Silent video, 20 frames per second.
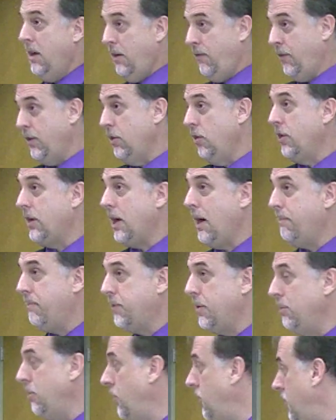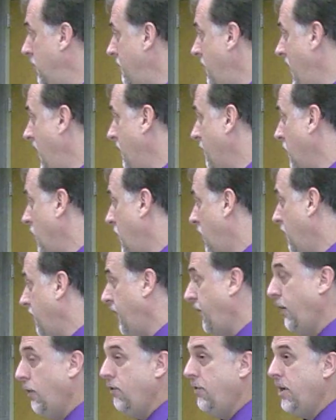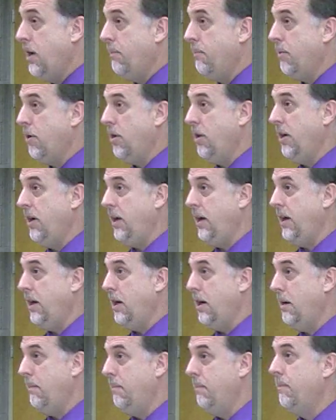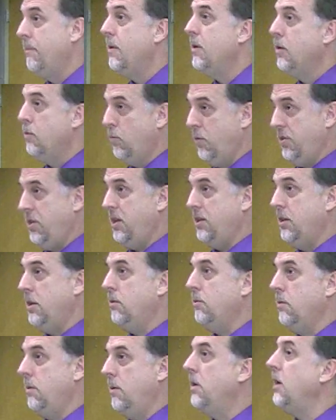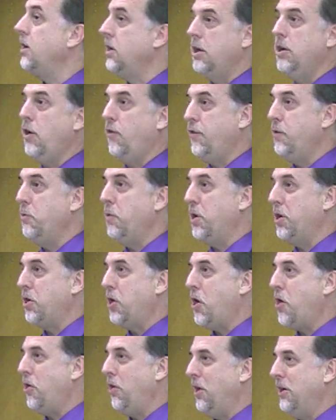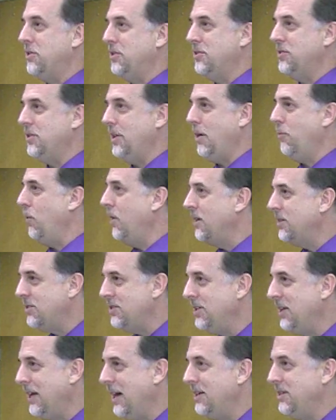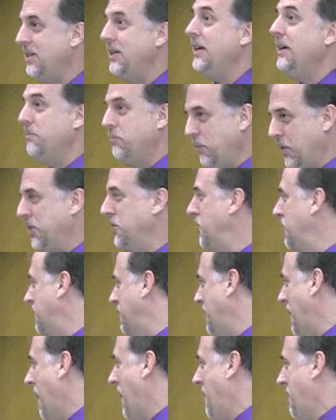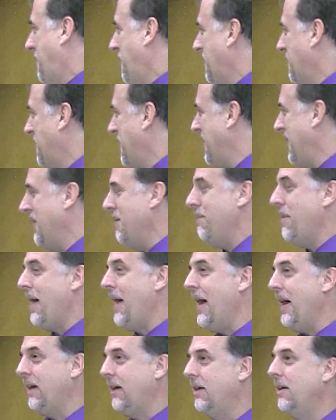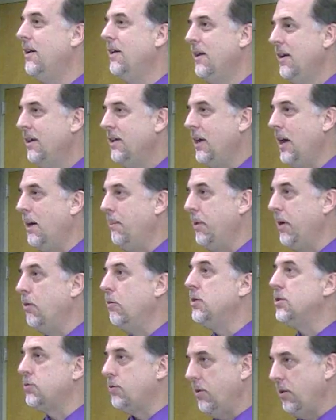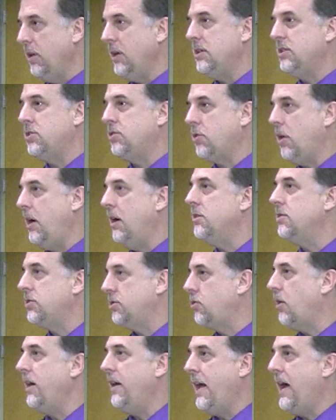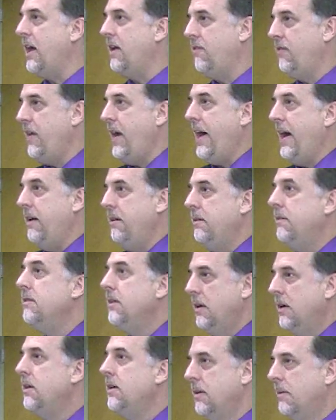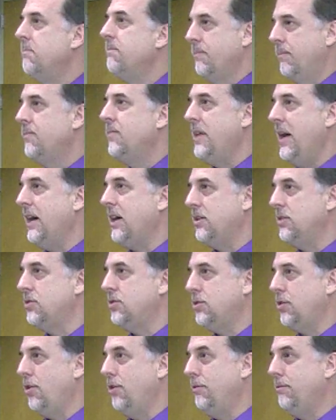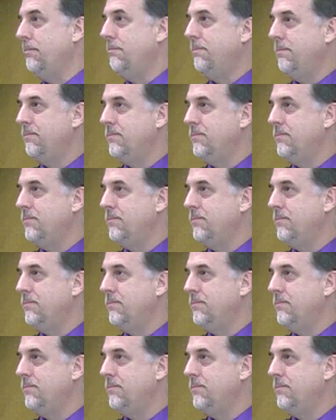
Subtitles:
If you look up Community Behavioral Health phone number, if you want to call us and say, what is CIT? We can look it up when we get back. Yeah, but it was really straight out of that concern.